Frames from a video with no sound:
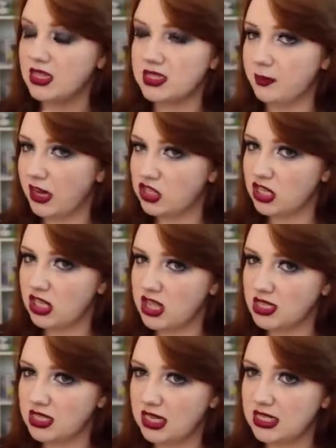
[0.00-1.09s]
especially
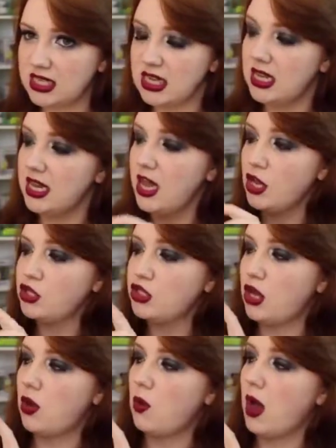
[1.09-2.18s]
things like tea.
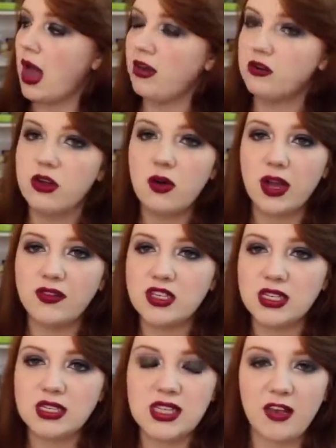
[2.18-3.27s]
So I don't know,
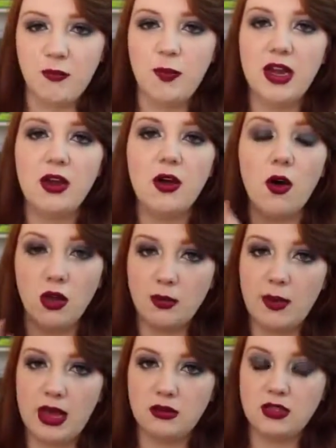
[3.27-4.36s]
I've been all
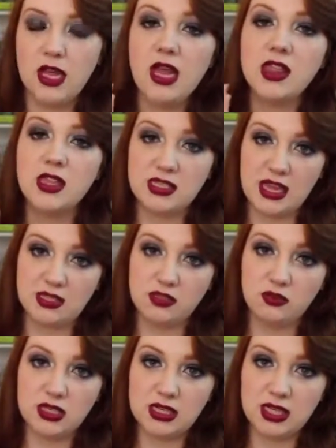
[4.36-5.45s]
about this
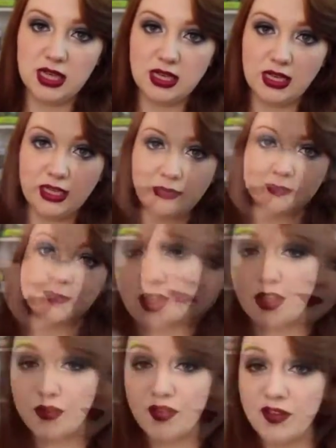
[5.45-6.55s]
Tazo tea lately.
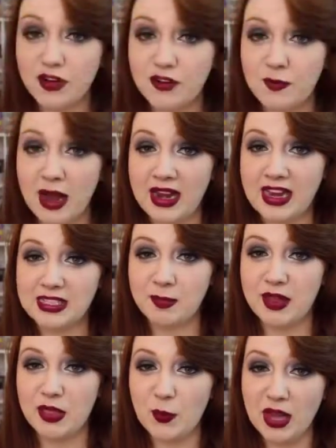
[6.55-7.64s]
Another favorite of mine has
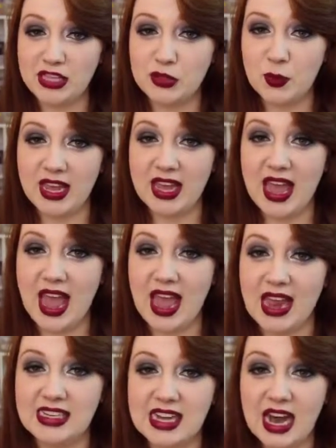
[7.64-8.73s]
been The West Wing,
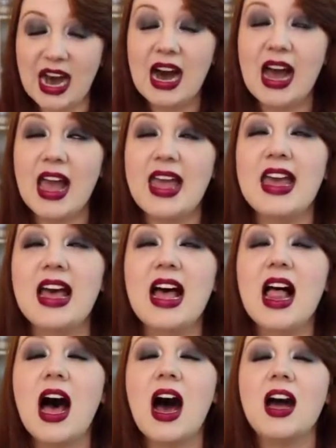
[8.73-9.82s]
and I
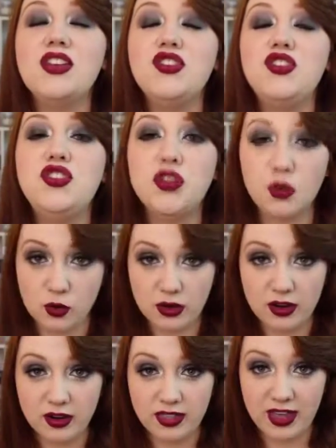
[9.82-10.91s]

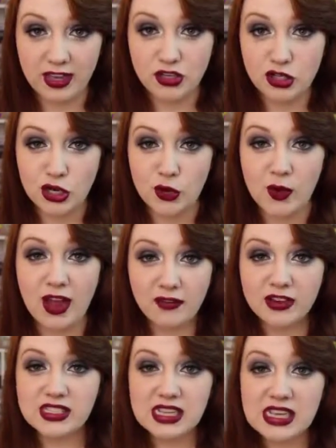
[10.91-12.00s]
adore that show.
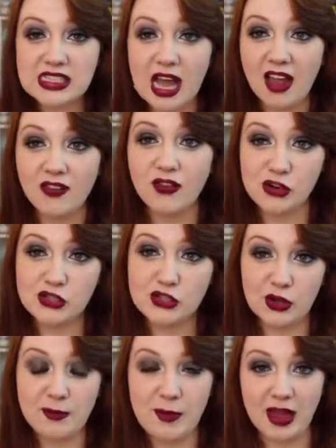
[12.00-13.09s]
Ever since I first
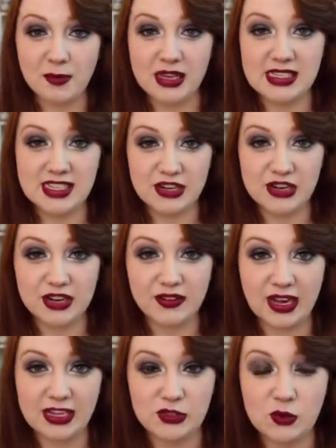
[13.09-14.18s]
saw it back in my senior year of
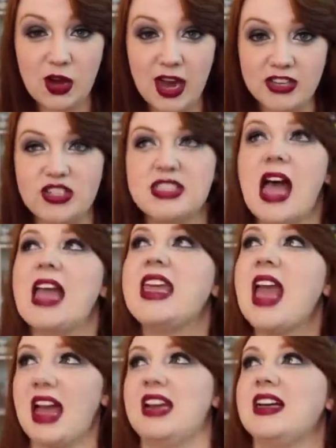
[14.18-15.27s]
high school, I
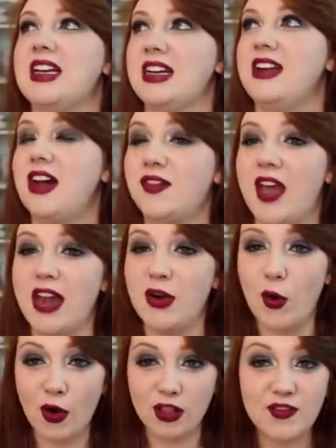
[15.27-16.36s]
cannot get enough, and
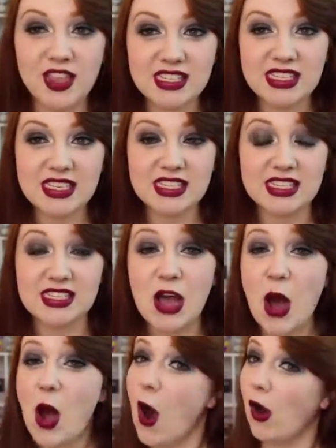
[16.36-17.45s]
all of the seasons
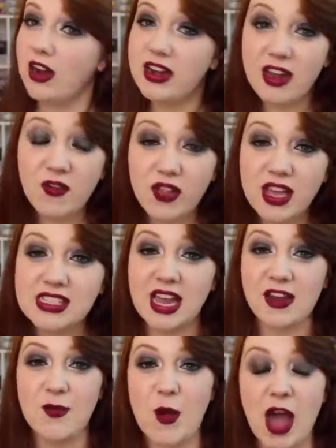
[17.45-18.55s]
are on Netflix,
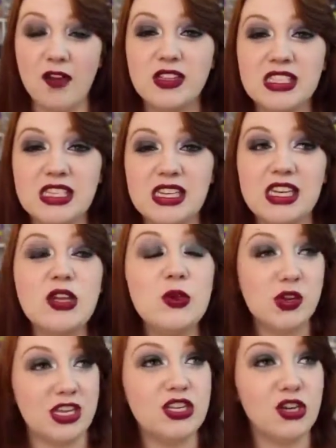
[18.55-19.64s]
and if you haven't seen it, you
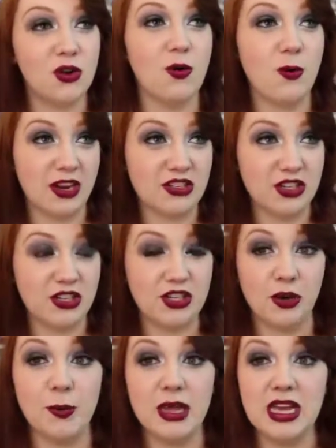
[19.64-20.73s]
need to go and watch this
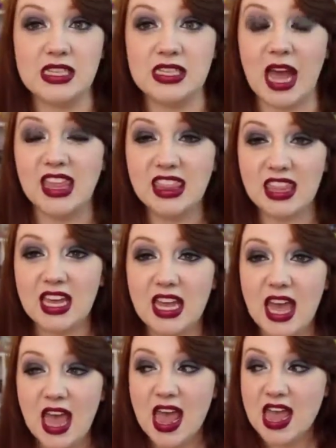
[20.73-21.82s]
show, because I think